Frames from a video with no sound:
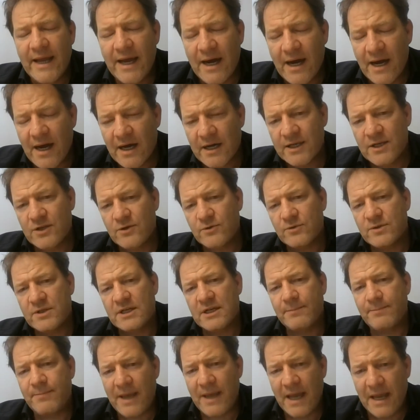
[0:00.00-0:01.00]
argued in
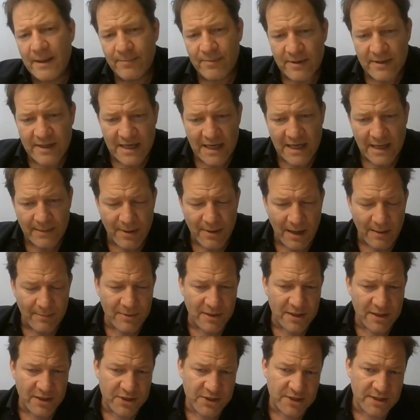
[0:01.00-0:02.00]
a paper that I
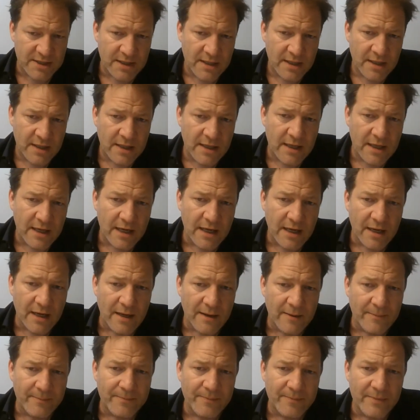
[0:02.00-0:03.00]
published
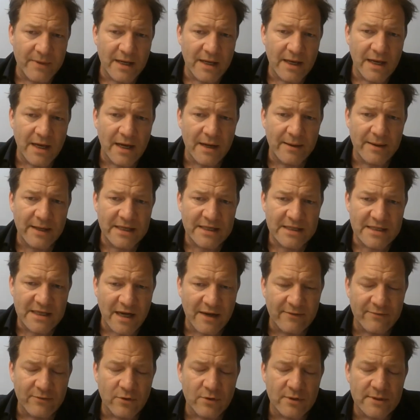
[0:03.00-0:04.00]
in
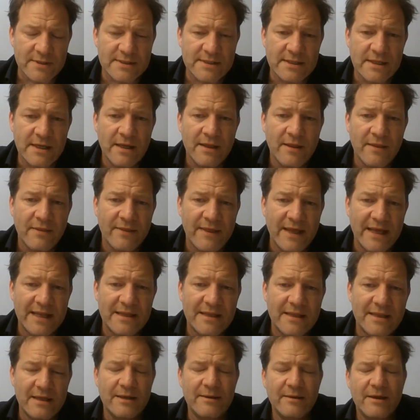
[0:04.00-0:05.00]
Davos
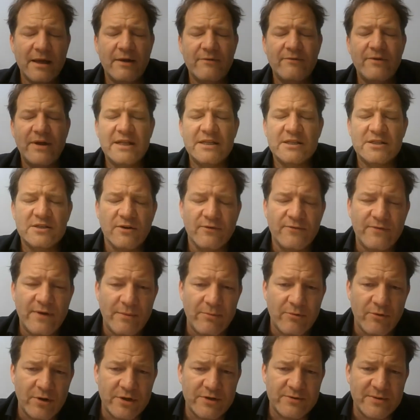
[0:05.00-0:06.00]
that the events of
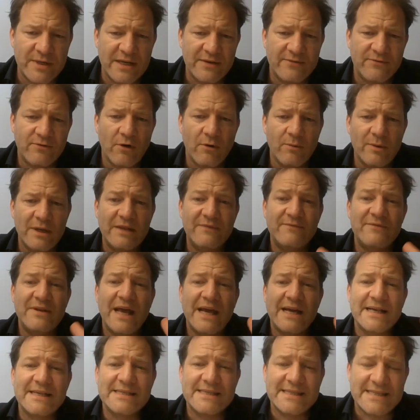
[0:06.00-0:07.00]
February 24 will even
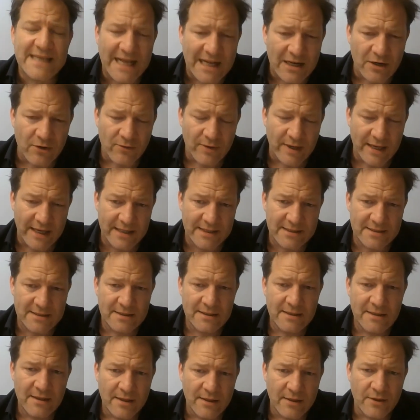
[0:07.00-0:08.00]
accelerate
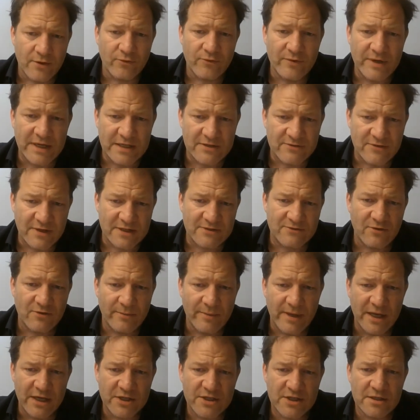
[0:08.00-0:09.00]
the green
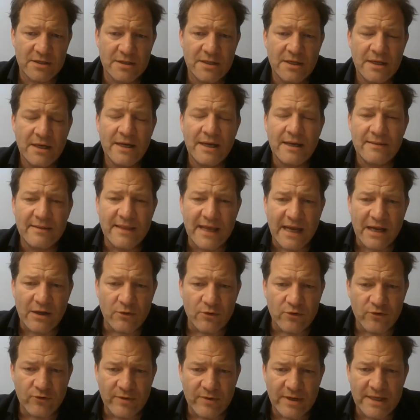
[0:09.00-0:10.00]
transformation. And there are
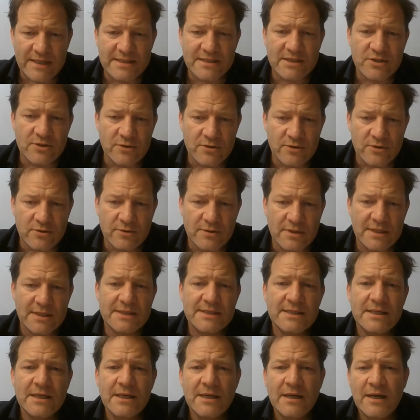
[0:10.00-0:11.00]
good reasons to do this.